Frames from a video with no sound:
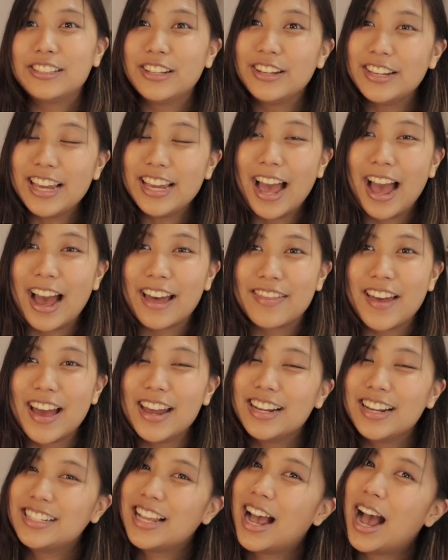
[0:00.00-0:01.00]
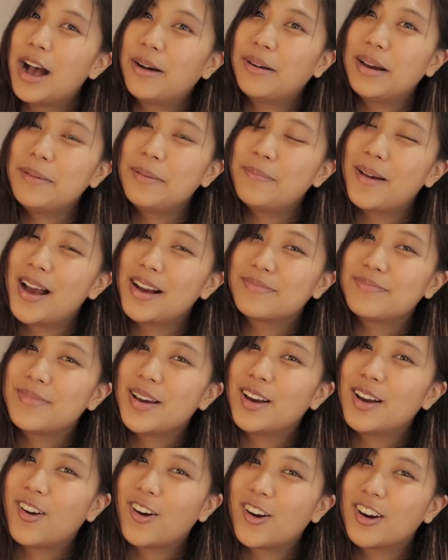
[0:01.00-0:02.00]
So yeah, that is how I packed
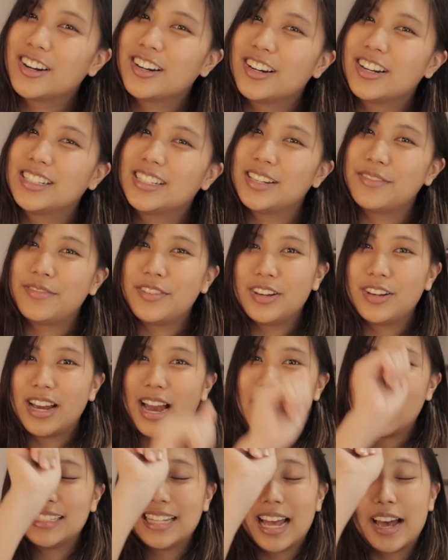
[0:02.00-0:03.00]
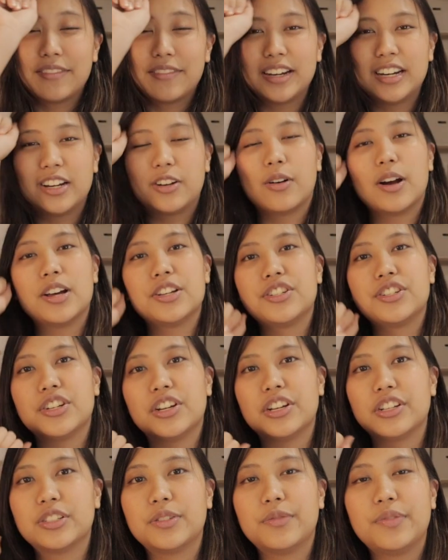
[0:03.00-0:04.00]
my orders. If you guys have any
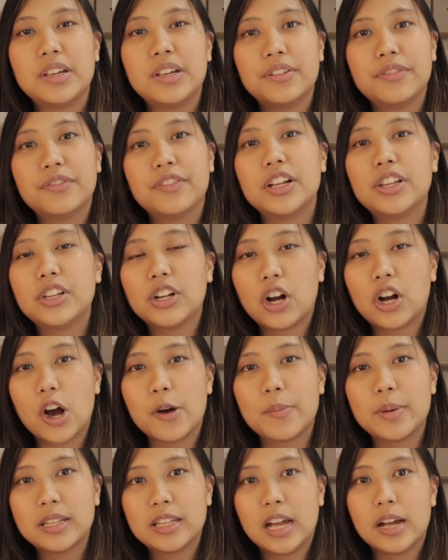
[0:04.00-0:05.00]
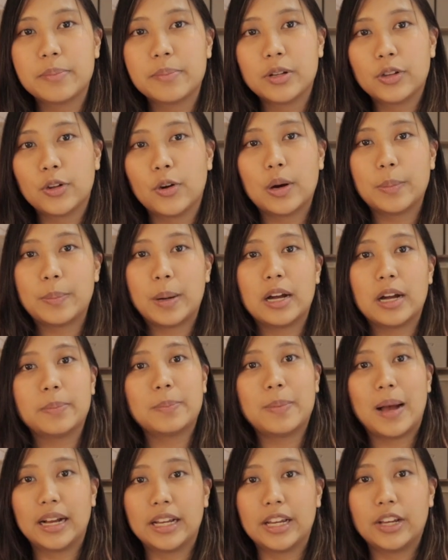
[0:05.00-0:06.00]
questions, feel free to comment down below about
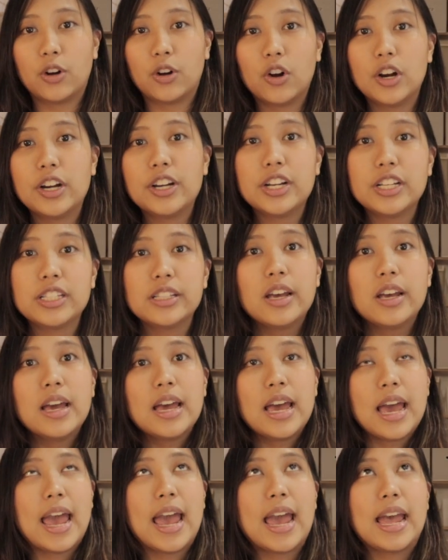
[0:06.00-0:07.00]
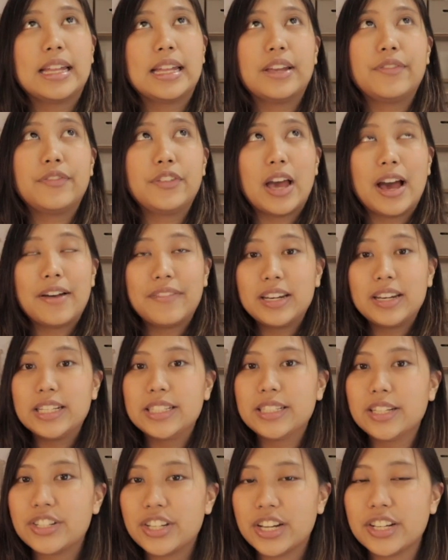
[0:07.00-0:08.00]
packing orders. And if you have any
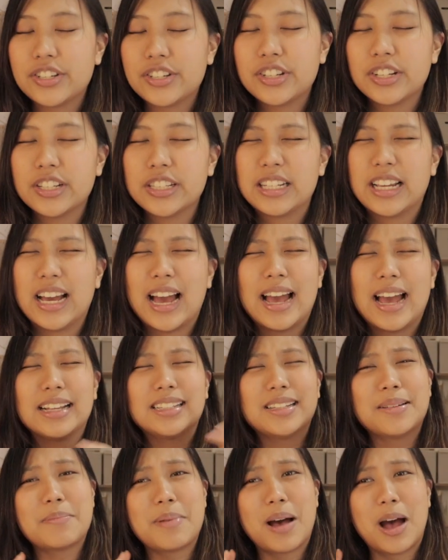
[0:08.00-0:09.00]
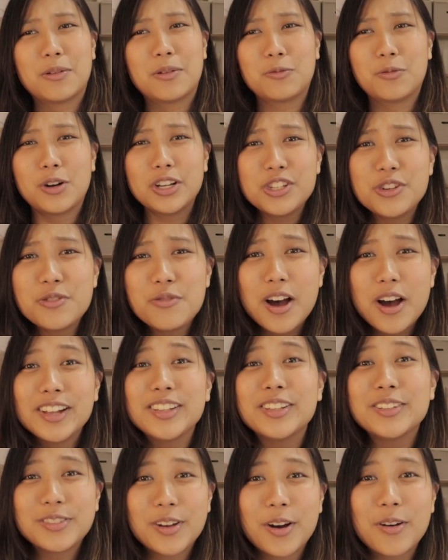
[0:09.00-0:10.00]
suggestions, guys, about what you
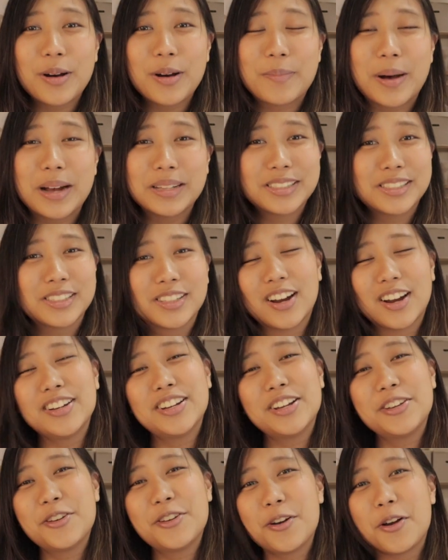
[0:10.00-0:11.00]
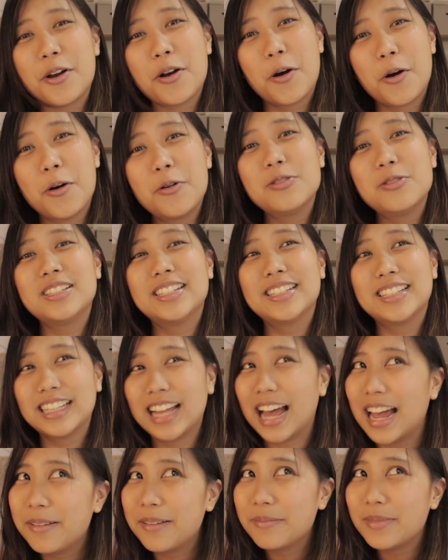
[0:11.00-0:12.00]
want to know about starting your own
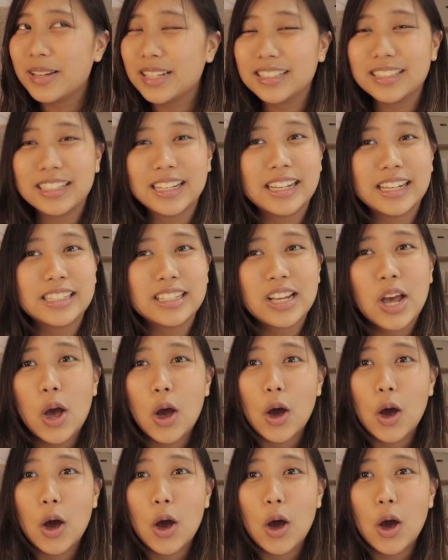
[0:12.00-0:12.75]
slime business